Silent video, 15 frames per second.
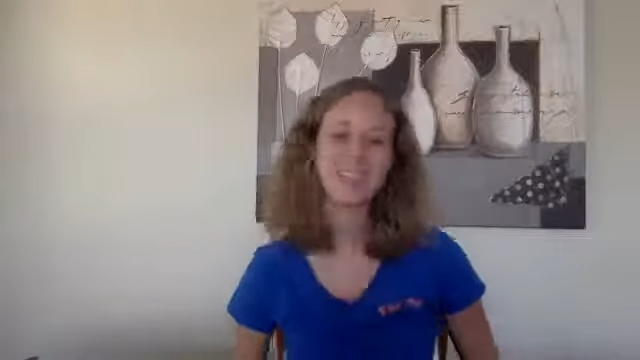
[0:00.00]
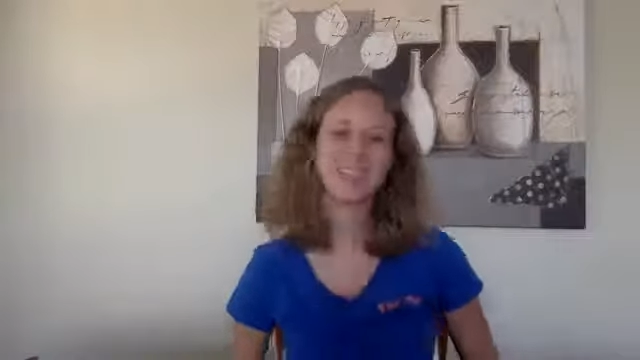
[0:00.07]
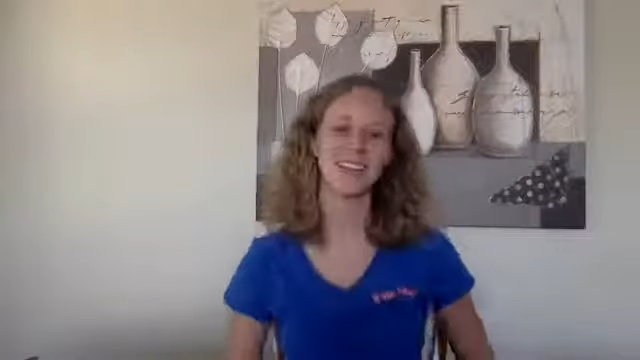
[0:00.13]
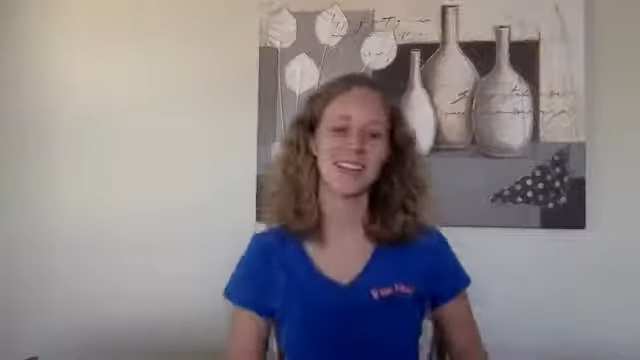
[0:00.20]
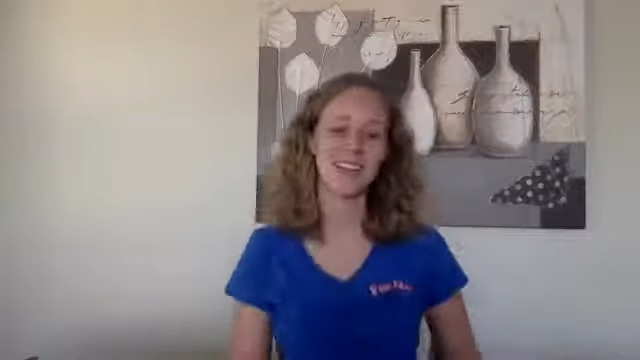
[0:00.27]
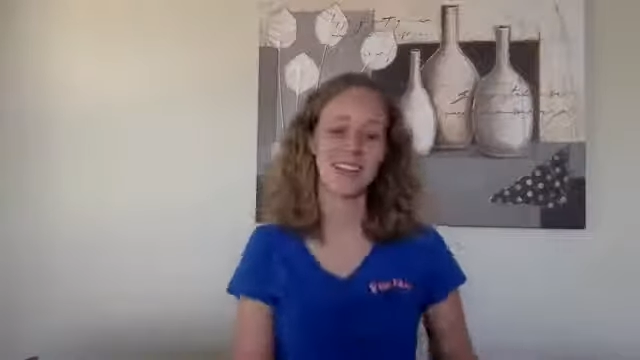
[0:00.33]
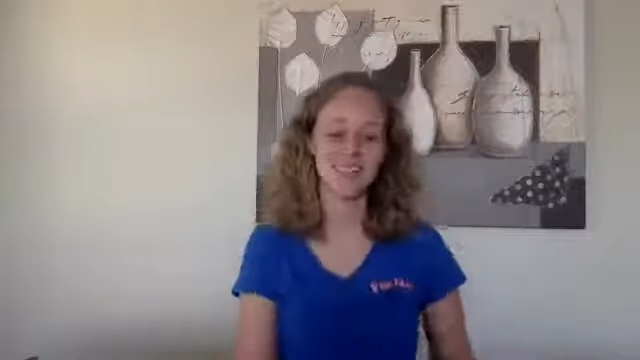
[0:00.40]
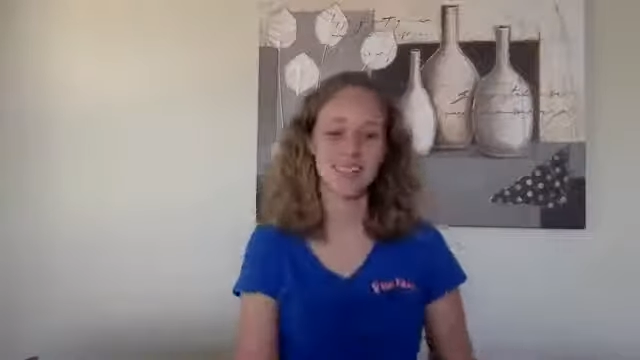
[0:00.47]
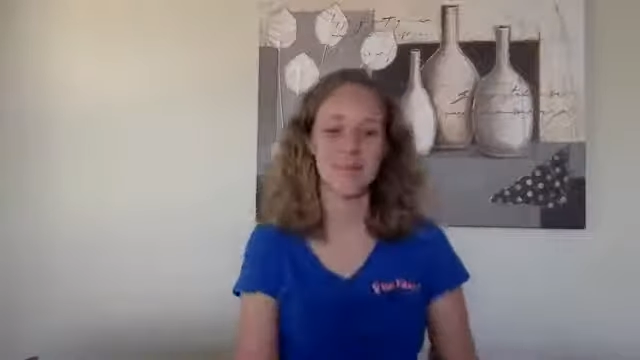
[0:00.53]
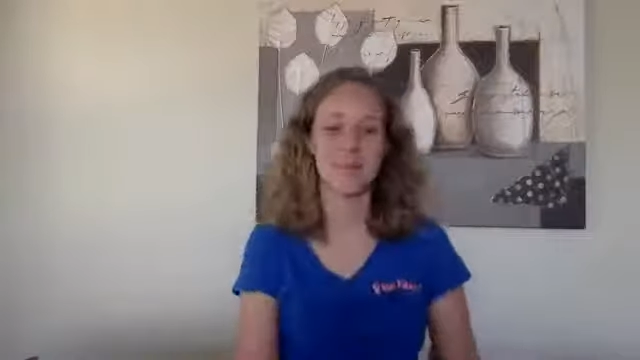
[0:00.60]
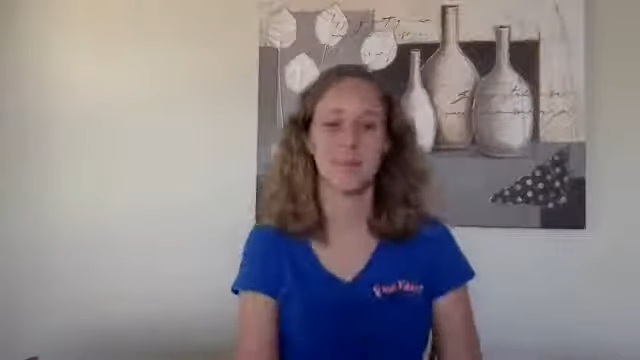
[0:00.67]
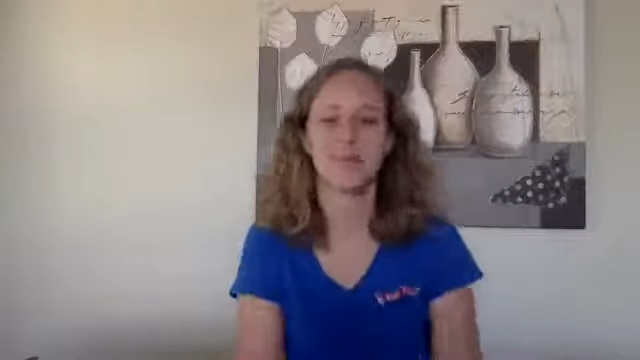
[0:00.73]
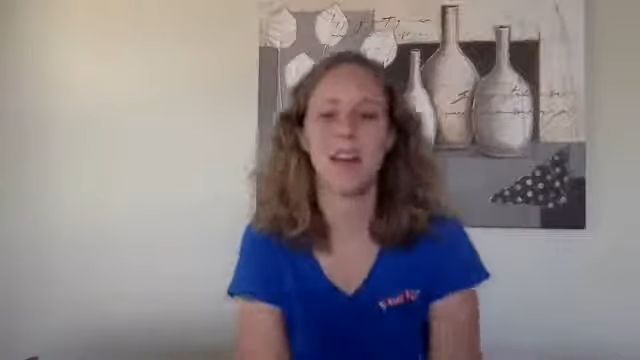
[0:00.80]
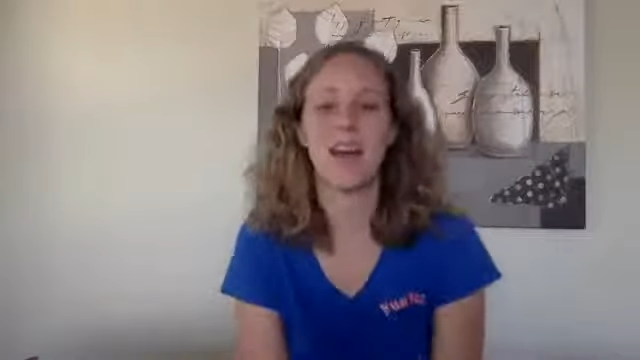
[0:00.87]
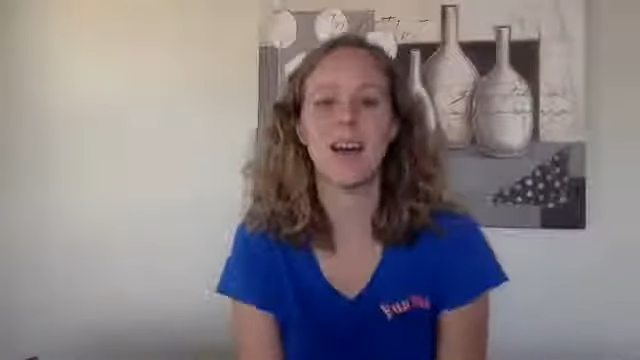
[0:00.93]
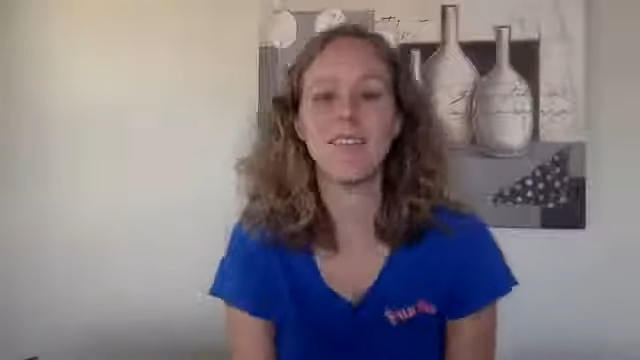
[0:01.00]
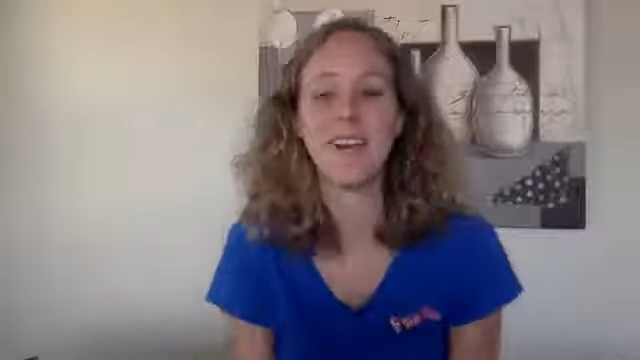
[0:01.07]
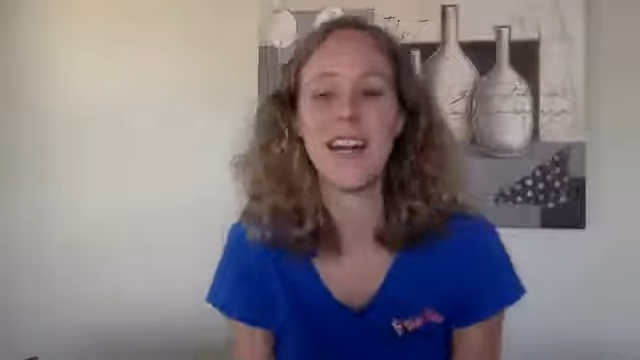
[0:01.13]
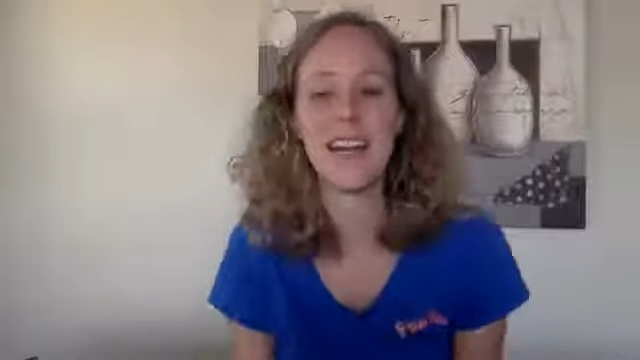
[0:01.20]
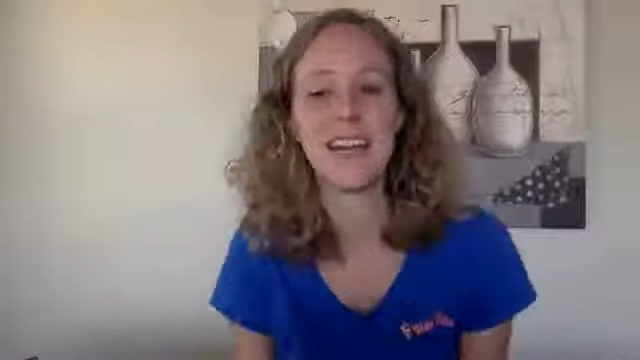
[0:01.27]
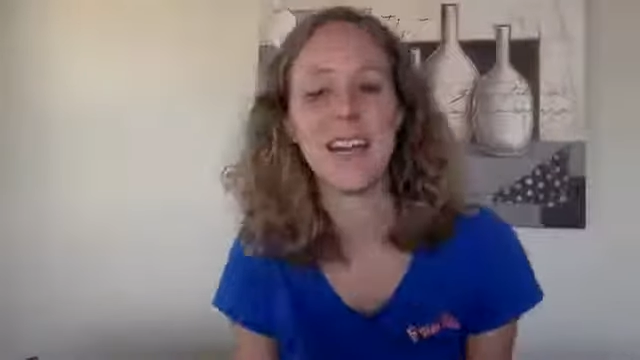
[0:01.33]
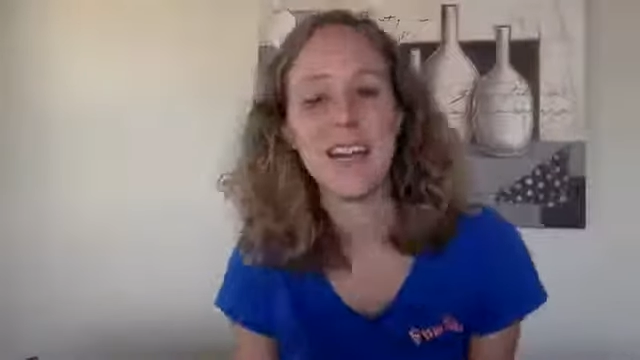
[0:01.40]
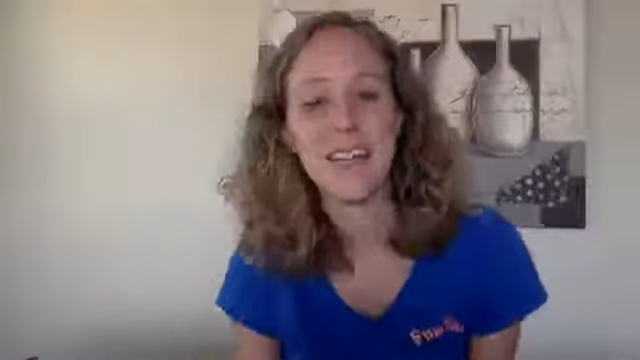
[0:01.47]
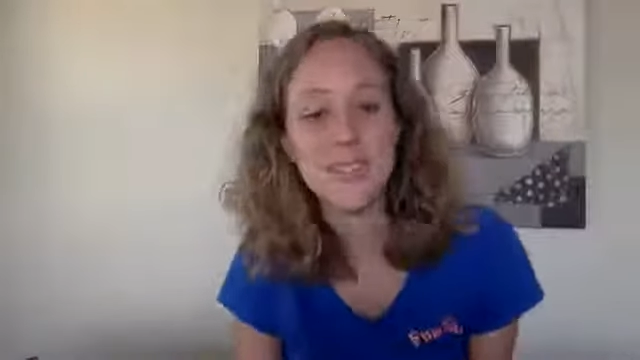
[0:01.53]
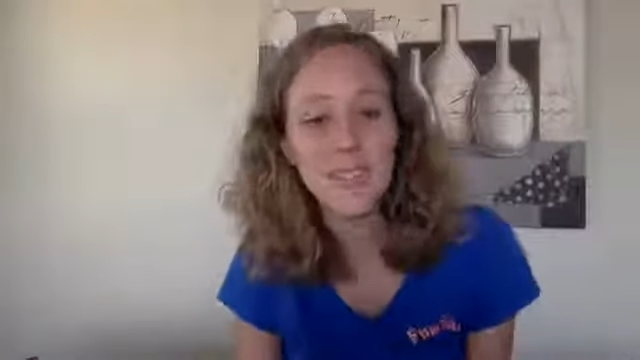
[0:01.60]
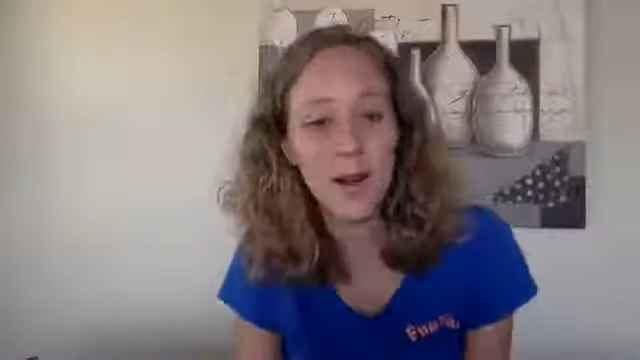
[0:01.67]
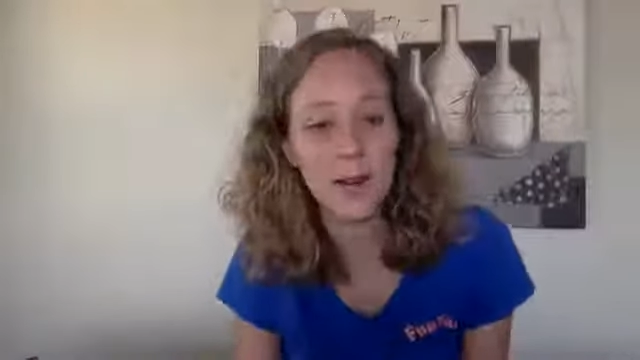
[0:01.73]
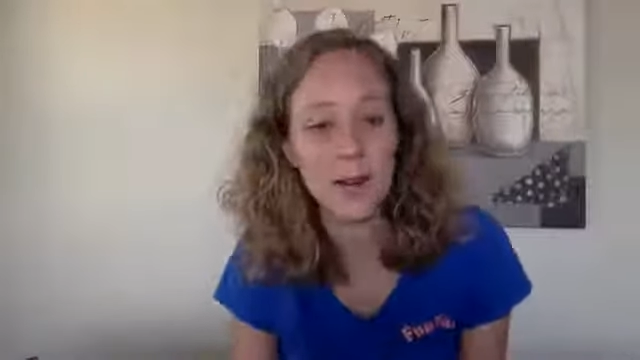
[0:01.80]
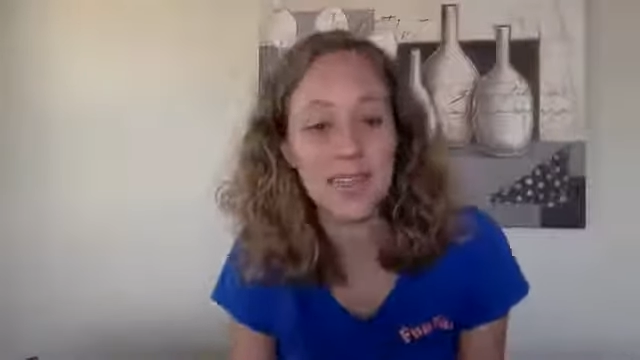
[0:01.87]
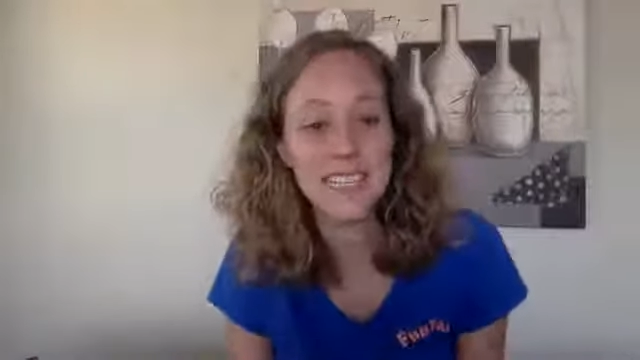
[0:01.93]
That was awesome. All right,
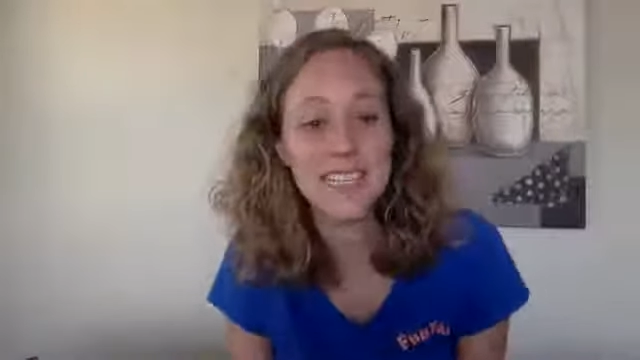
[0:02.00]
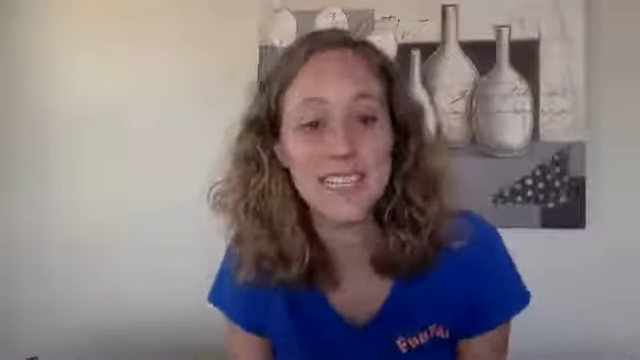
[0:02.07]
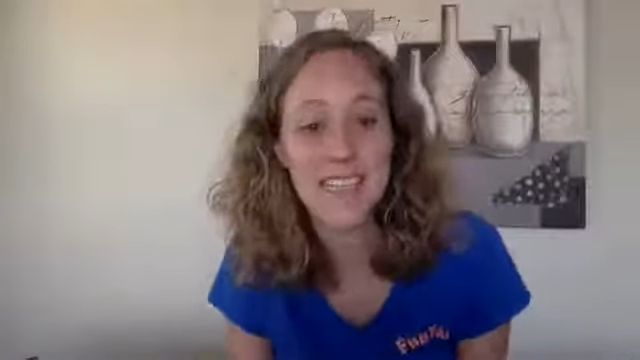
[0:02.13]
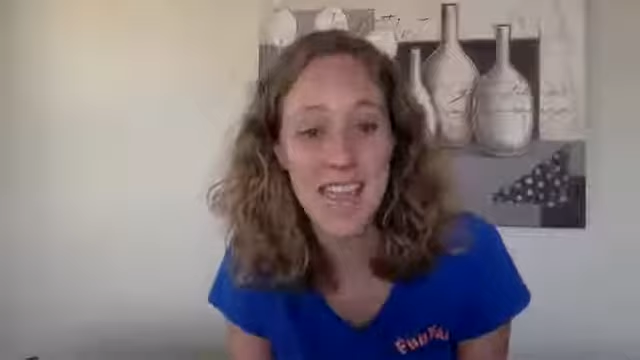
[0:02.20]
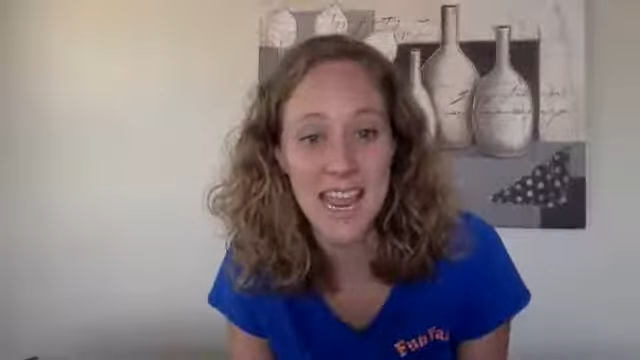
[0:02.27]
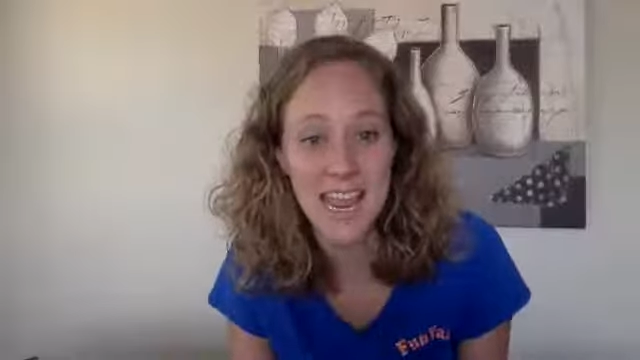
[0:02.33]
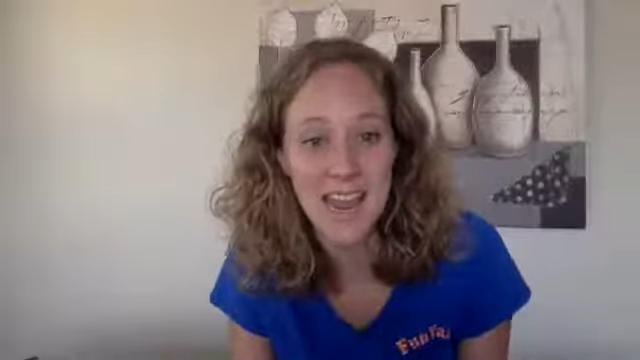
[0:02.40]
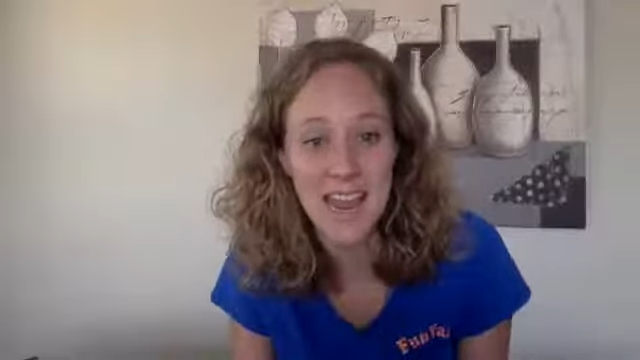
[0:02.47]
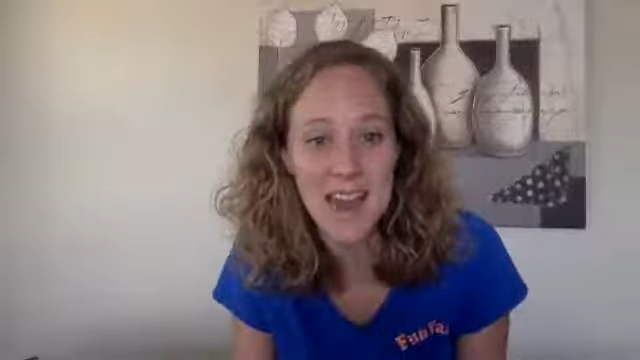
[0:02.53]
so today